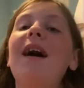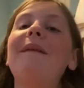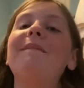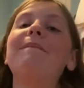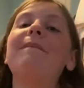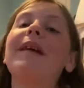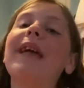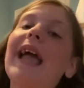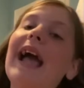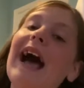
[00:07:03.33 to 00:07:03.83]

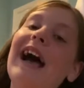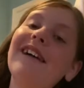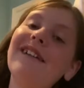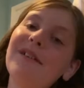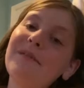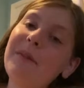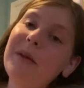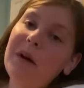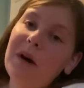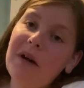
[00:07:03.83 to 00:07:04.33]
But yeah, I
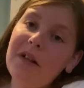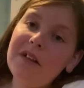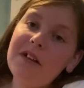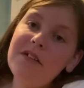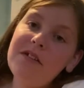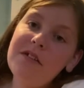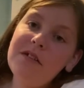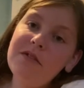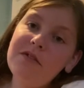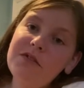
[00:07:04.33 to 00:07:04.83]
hope you all
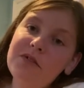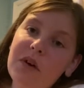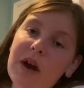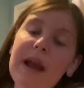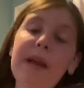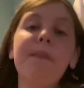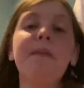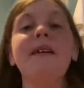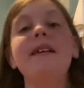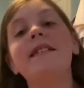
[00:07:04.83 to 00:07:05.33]

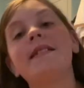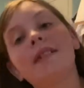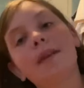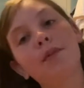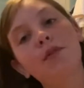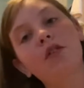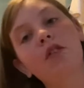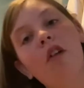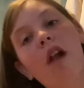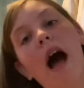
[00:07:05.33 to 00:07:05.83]
enjoyed. Please
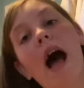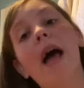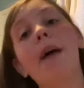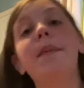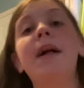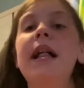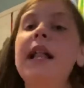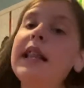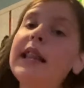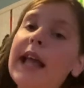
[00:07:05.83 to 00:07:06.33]
subscribe,
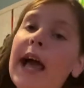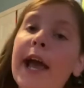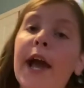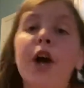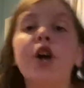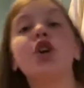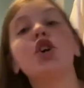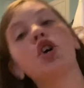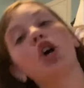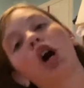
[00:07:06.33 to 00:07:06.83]
like,
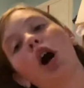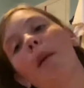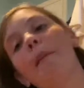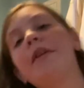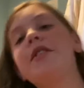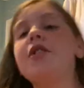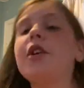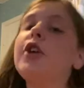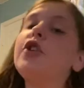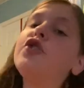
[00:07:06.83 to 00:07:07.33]

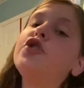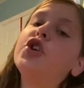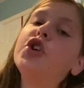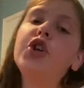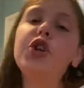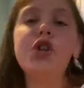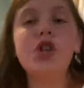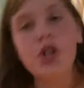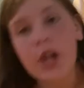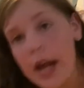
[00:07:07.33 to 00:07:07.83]
comment, and
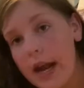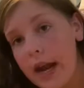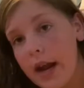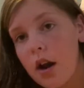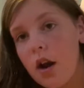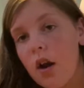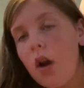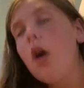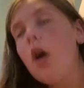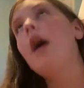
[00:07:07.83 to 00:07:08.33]

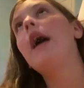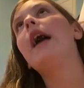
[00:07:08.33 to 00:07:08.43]
share.